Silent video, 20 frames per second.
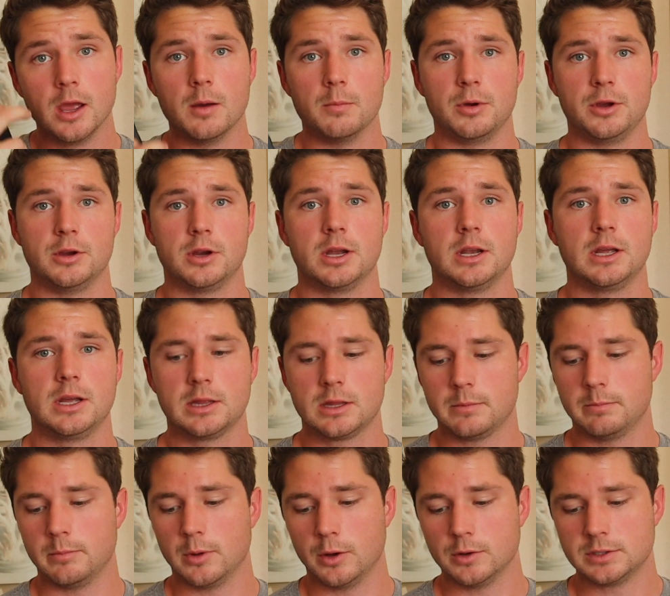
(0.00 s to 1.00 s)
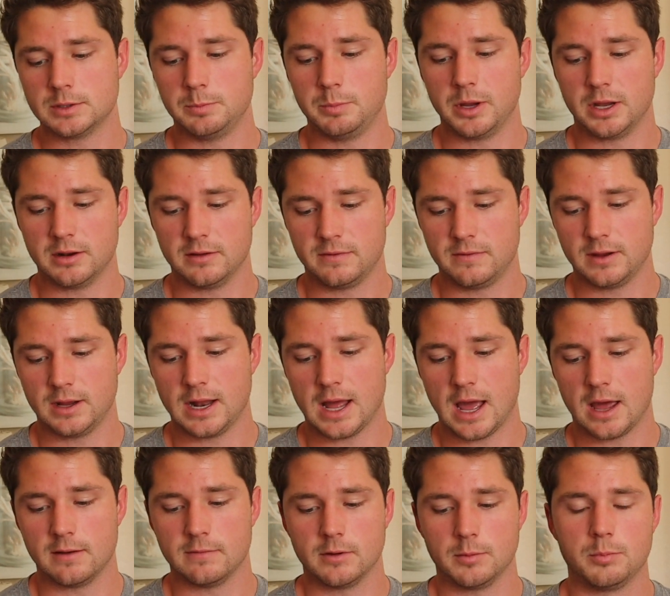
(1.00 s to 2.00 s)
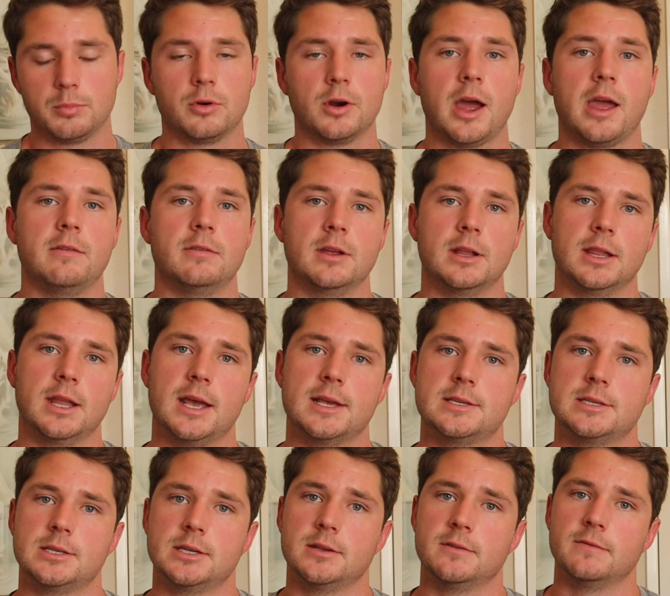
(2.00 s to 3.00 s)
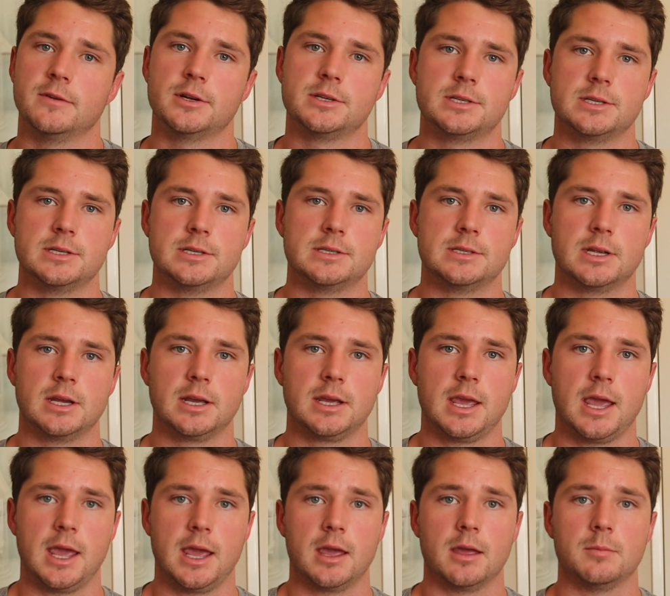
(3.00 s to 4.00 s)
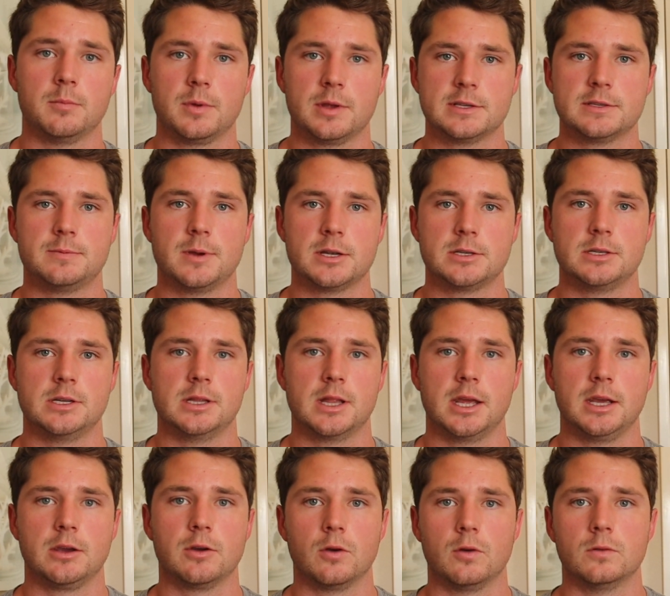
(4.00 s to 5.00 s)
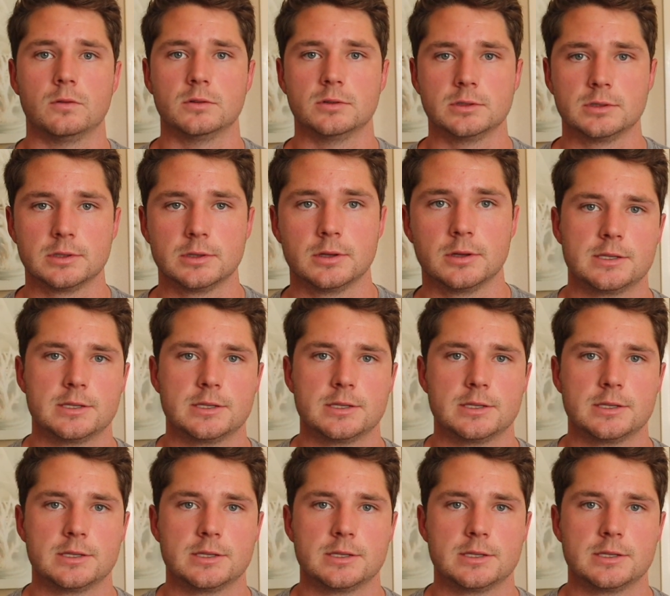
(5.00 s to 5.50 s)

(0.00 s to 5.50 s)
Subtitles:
But you're going to get the most benefit out of a private lesson versus a camp, especially like Kohl's.